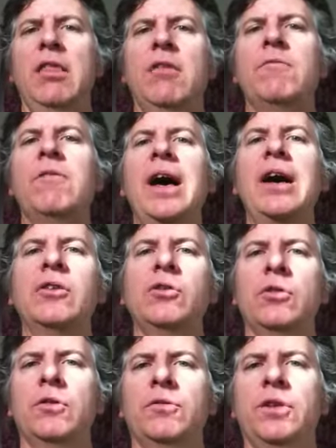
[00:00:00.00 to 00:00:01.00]
the
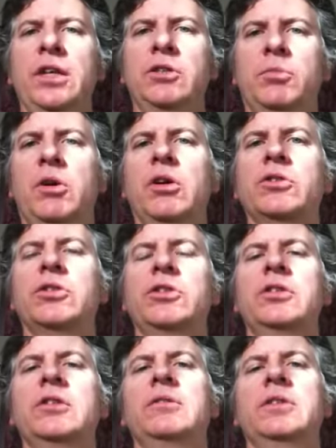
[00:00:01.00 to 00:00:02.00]
value of things
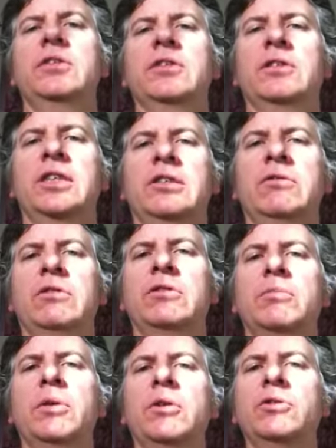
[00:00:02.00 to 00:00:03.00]
positive and successful, as
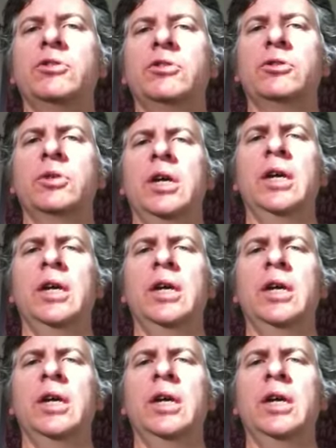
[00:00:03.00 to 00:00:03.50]
opposed to,